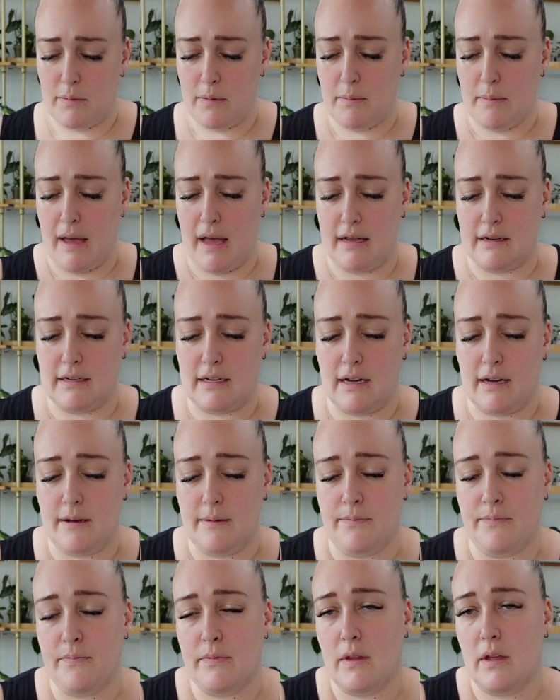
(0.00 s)

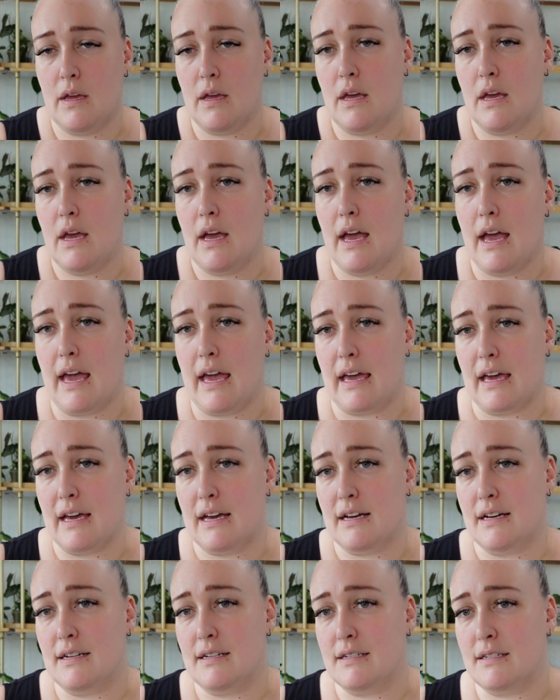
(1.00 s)
Amanda,
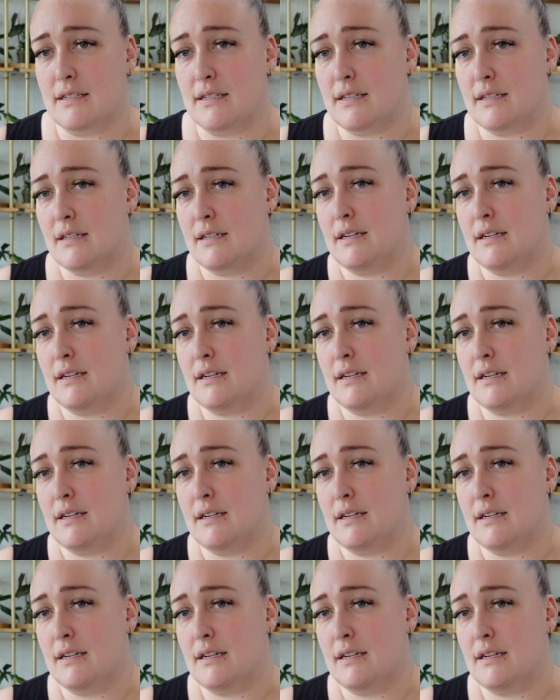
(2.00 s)
and